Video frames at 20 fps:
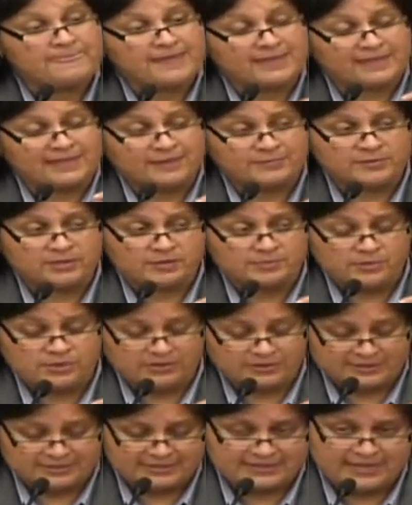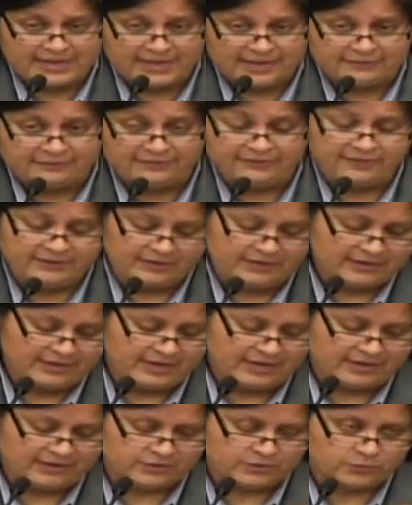keep the community safe,
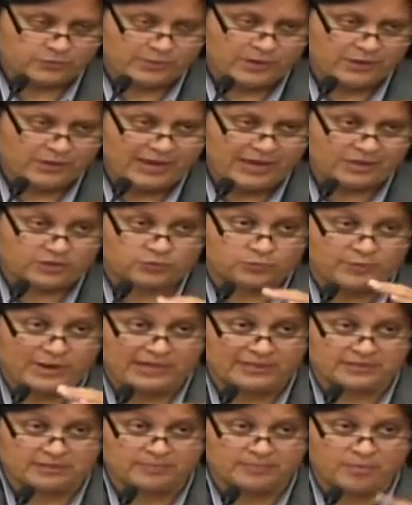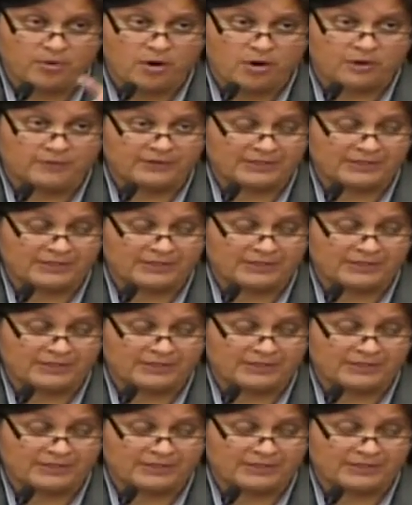and as well as raise the bar of